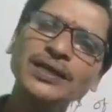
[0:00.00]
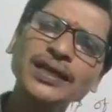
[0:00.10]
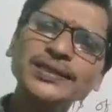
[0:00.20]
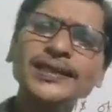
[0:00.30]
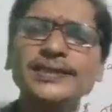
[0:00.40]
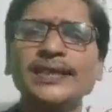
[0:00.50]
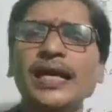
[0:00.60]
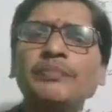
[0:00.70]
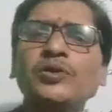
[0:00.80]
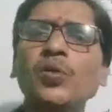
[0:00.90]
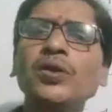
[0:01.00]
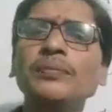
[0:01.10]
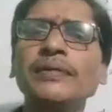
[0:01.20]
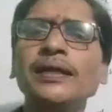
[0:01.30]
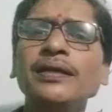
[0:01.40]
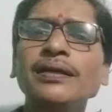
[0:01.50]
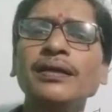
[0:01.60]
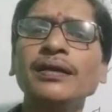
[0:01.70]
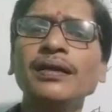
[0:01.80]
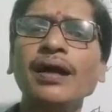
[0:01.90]
Yes, they have told
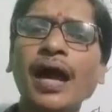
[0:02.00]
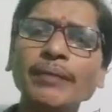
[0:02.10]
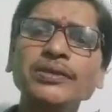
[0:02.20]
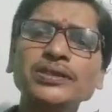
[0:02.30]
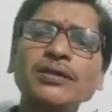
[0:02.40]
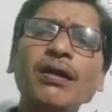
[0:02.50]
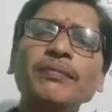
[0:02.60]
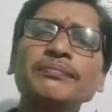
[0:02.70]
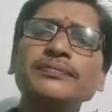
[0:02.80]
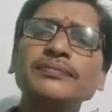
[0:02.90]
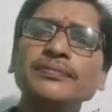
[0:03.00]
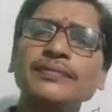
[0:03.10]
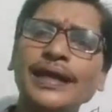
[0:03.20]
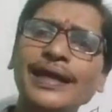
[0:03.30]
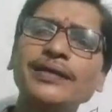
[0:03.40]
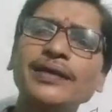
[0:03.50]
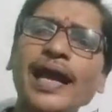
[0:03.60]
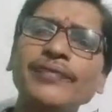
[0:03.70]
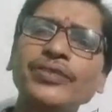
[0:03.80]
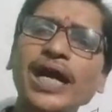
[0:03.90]
me I must come at
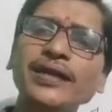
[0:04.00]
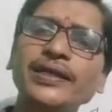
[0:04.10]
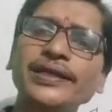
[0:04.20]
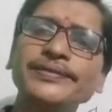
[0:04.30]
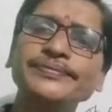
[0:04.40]
9:30.